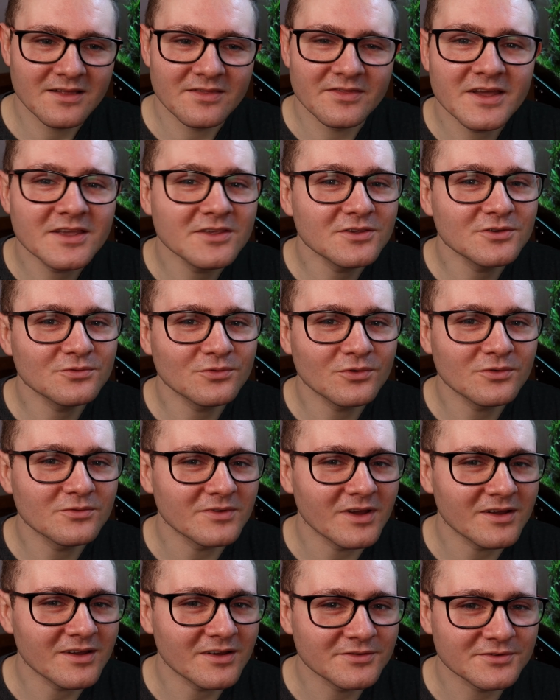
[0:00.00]
then you
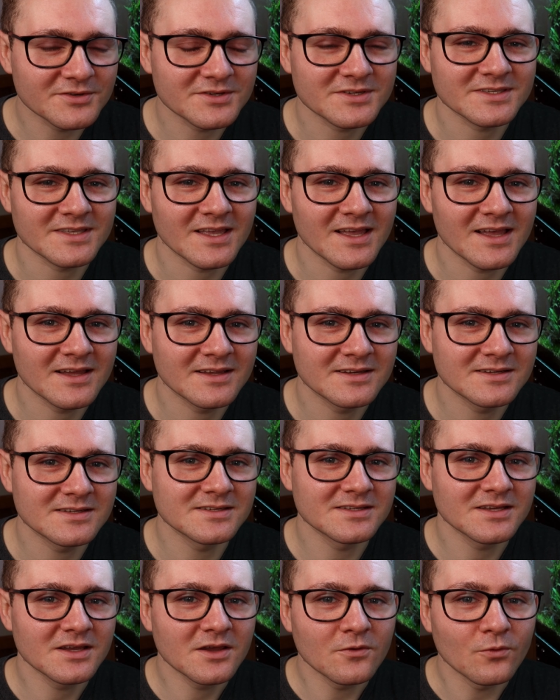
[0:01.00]
won't
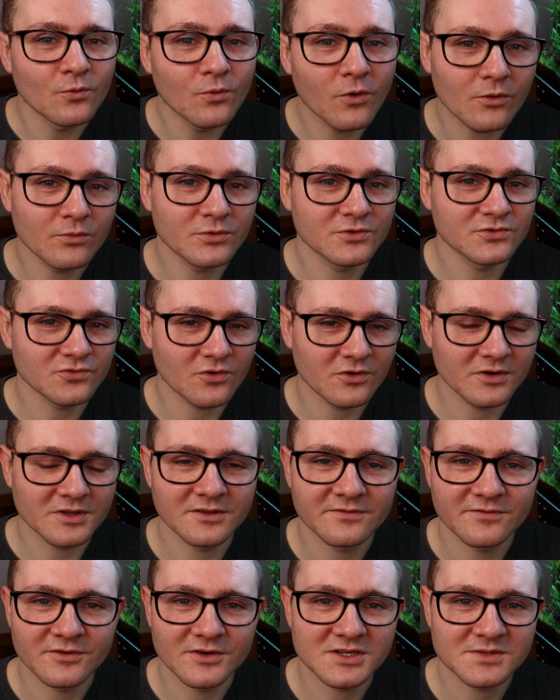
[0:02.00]
understand what was wrong in
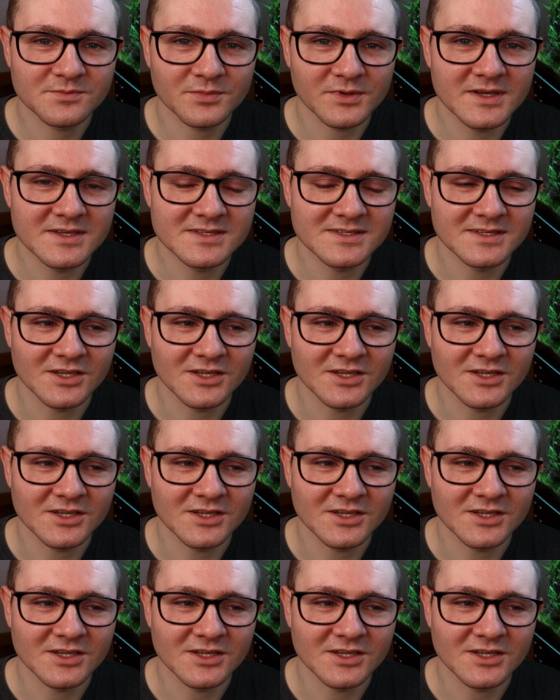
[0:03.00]
the first place.